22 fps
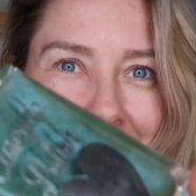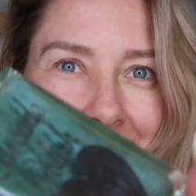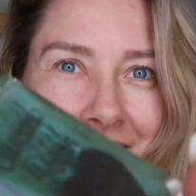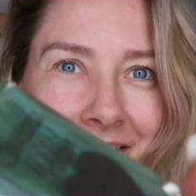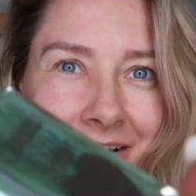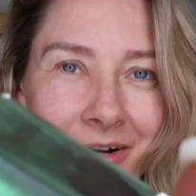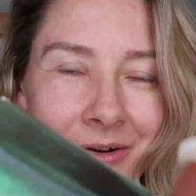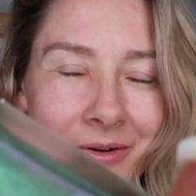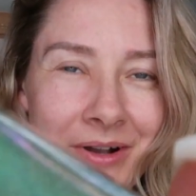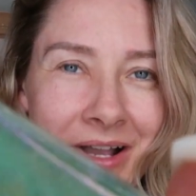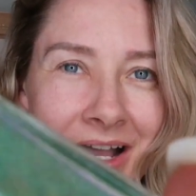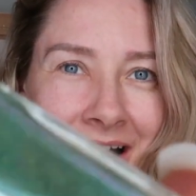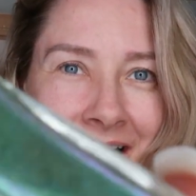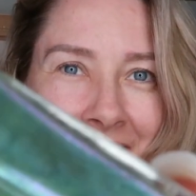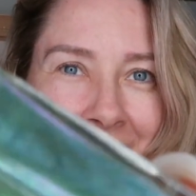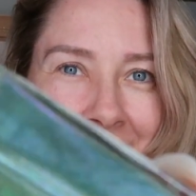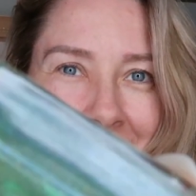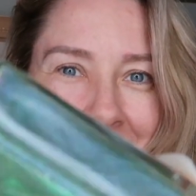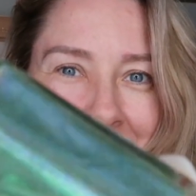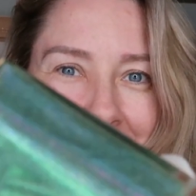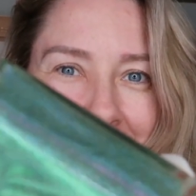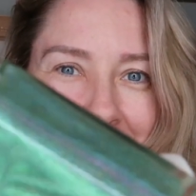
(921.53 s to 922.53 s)
Oh
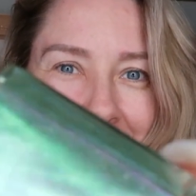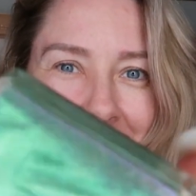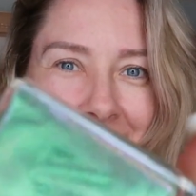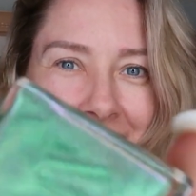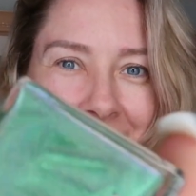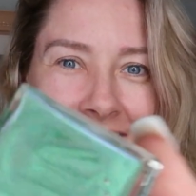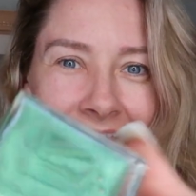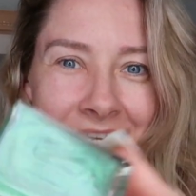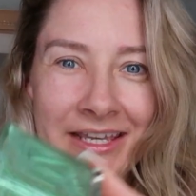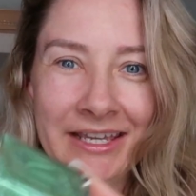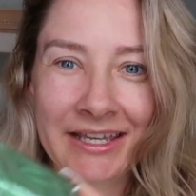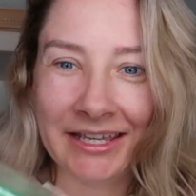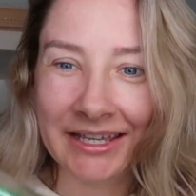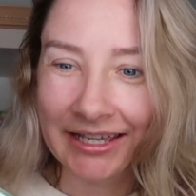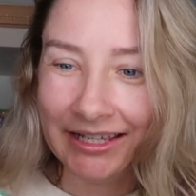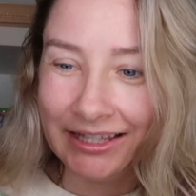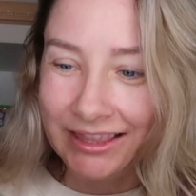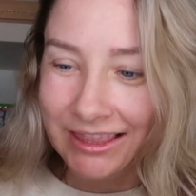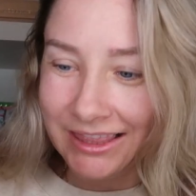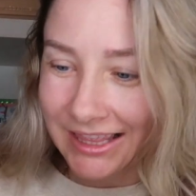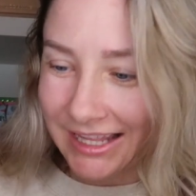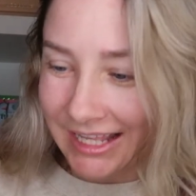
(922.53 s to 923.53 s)
wow,
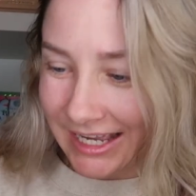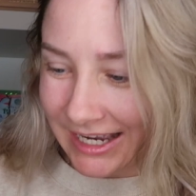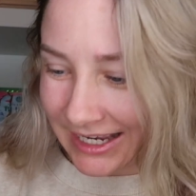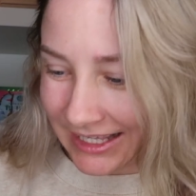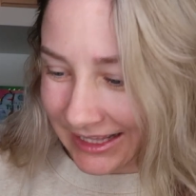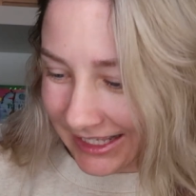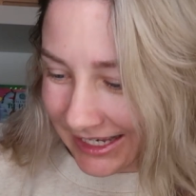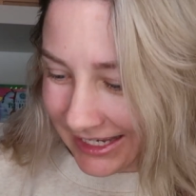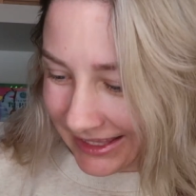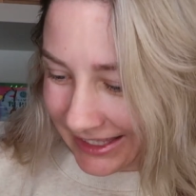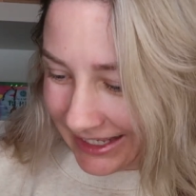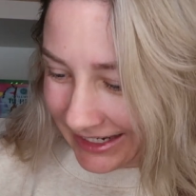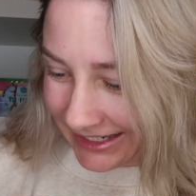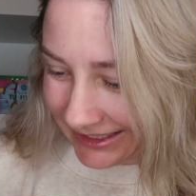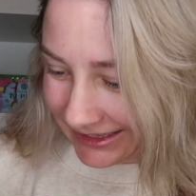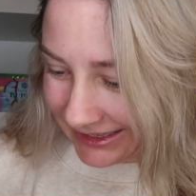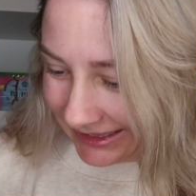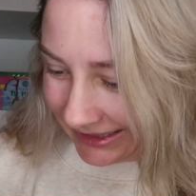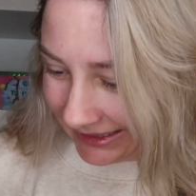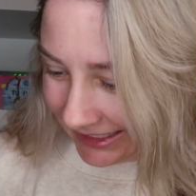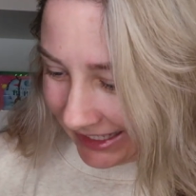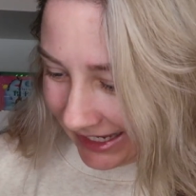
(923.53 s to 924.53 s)
I like that
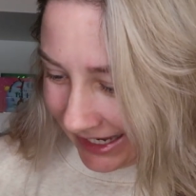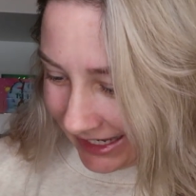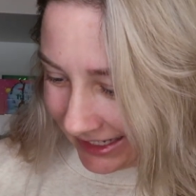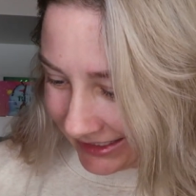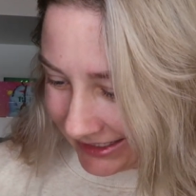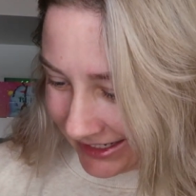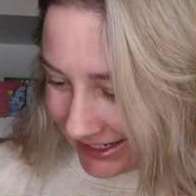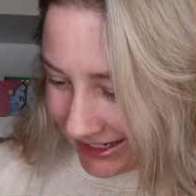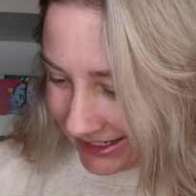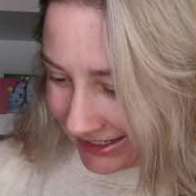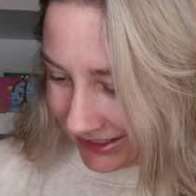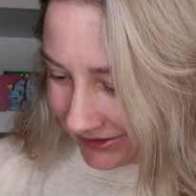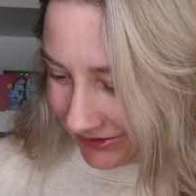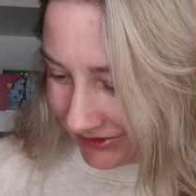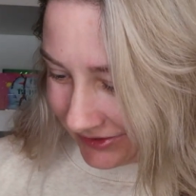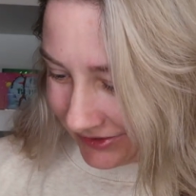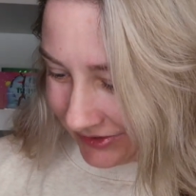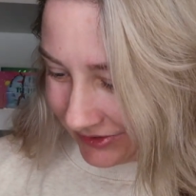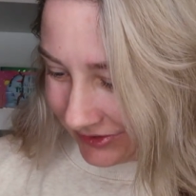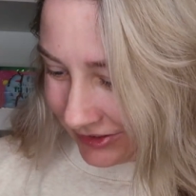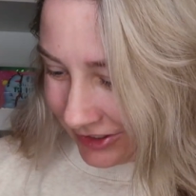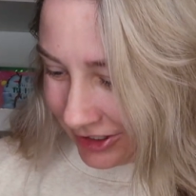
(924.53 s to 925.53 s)
a lot. It
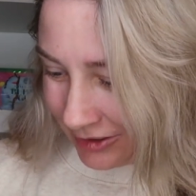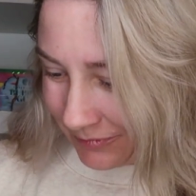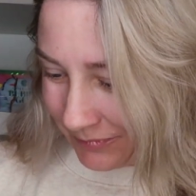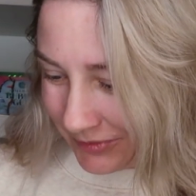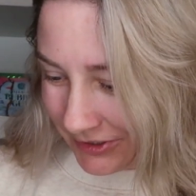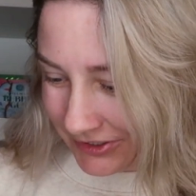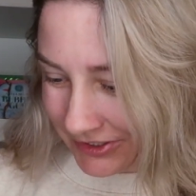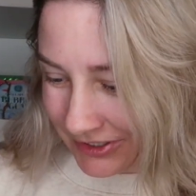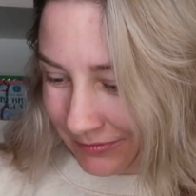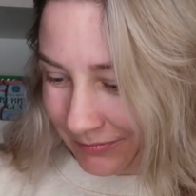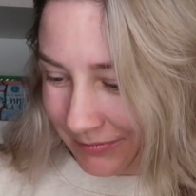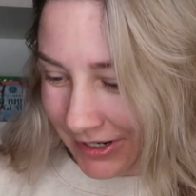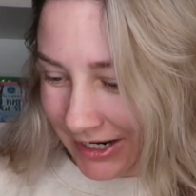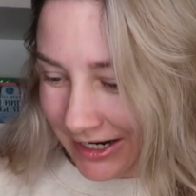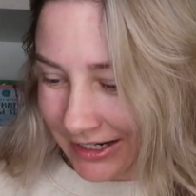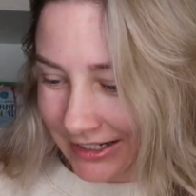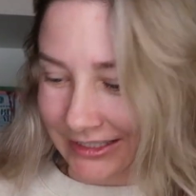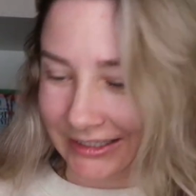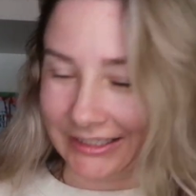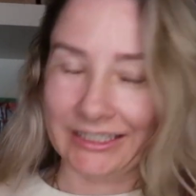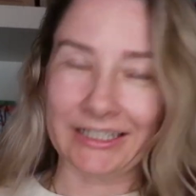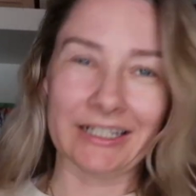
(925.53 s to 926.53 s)
is super
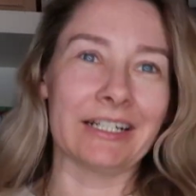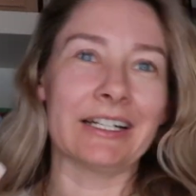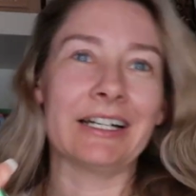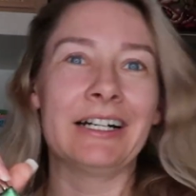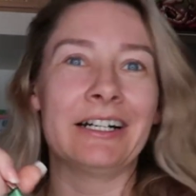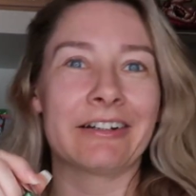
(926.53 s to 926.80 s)
sparkly.